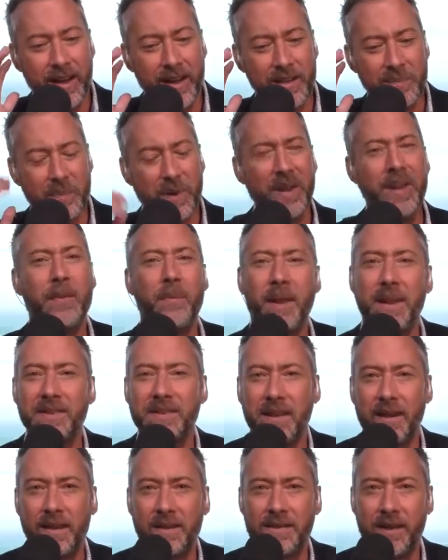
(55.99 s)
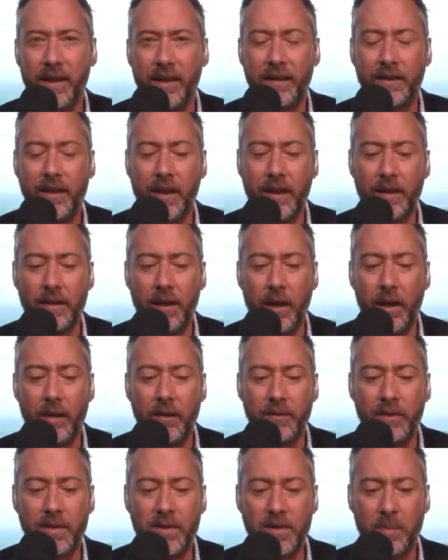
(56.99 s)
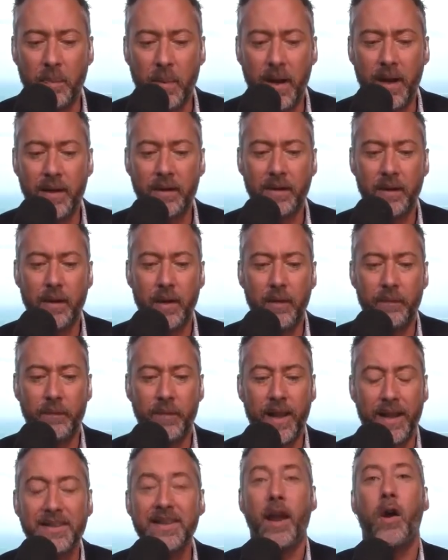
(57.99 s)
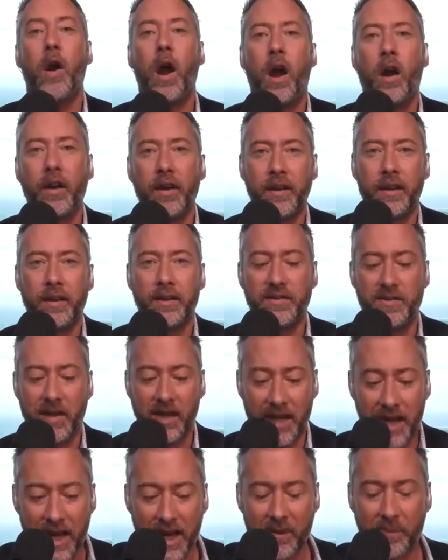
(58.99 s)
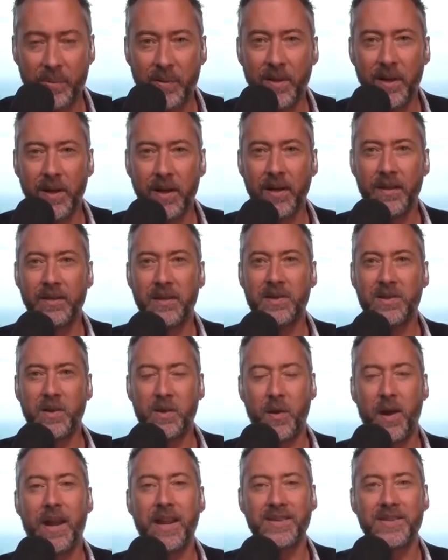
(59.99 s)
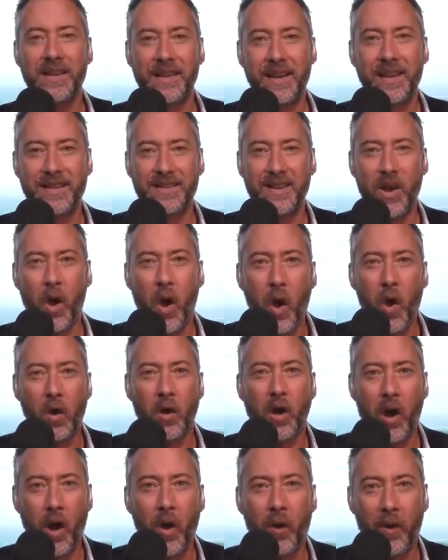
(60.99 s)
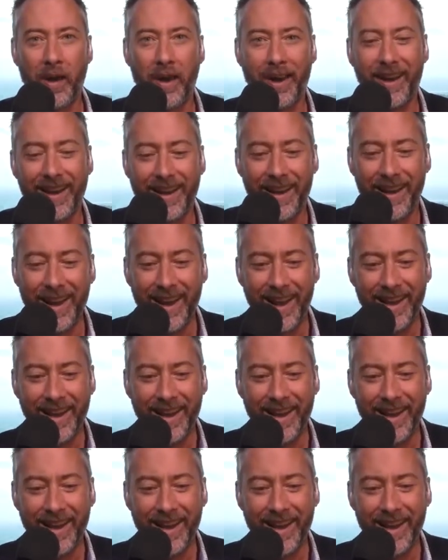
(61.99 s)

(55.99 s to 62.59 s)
It's pretty amazing, isn't it? That despite that's how hard it is to keep this craziness all going.